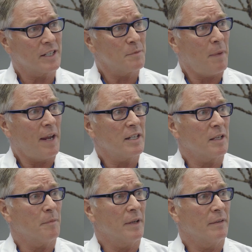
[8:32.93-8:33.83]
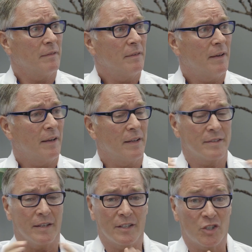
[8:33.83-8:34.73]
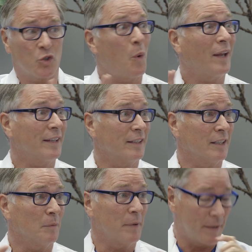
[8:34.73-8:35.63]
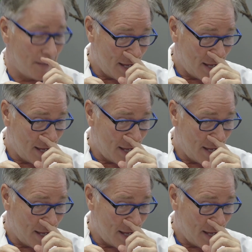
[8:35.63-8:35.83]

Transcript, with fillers: expanding a bit. It's, it's swelling a little bit.